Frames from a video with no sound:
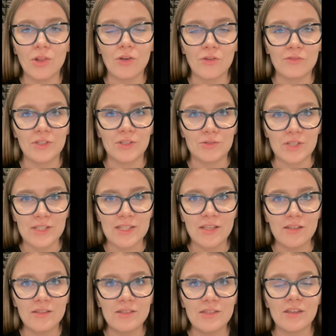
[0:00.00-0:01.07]
of the
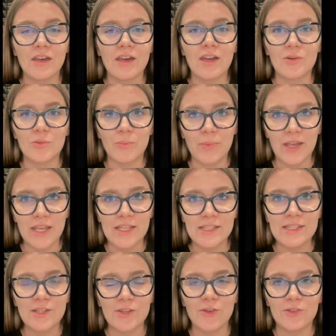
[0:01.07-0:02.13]
results are
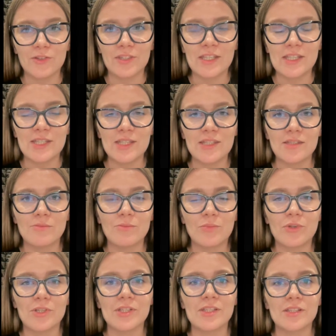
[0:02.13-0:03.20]
based on this
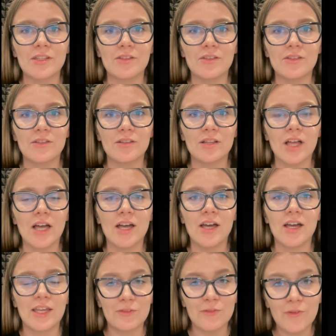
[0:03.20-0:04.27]
personal
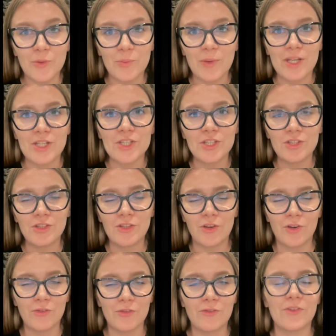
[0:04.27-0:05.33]
information
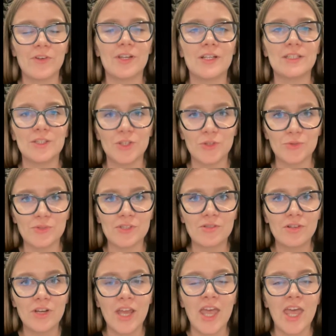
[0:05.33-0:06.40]
of the
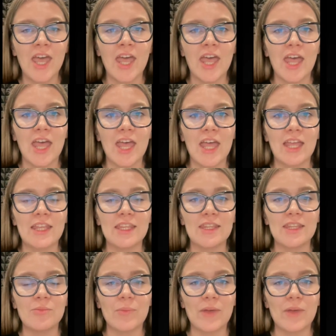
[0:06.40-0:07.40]
user and